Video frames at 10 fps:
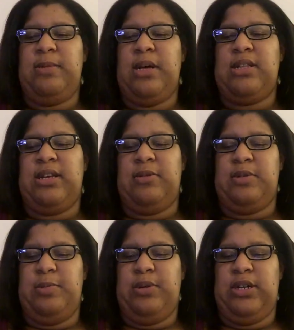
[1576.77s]
line. Like, it was
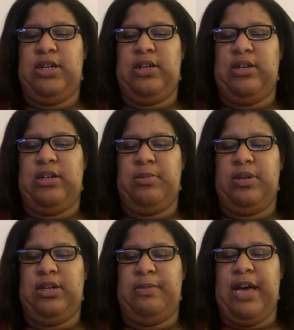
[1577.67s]
a pretty
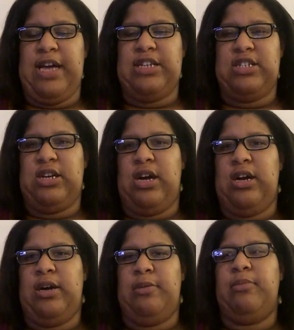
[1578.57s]
good match.
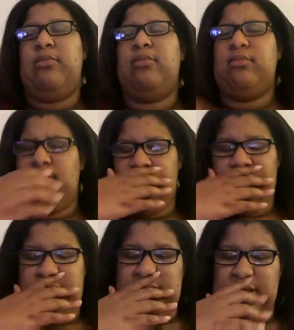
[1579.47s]

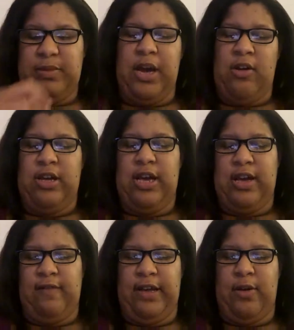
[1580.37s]
Excuse me. I only
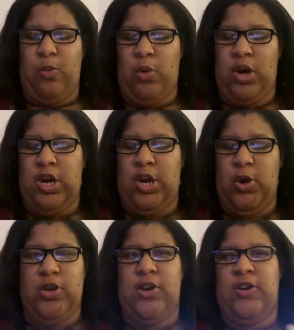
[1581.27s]
have one
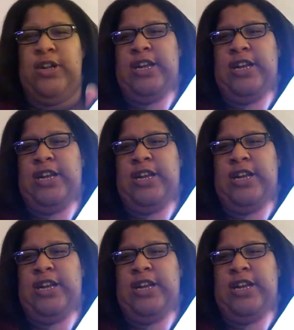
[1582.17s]
note on it,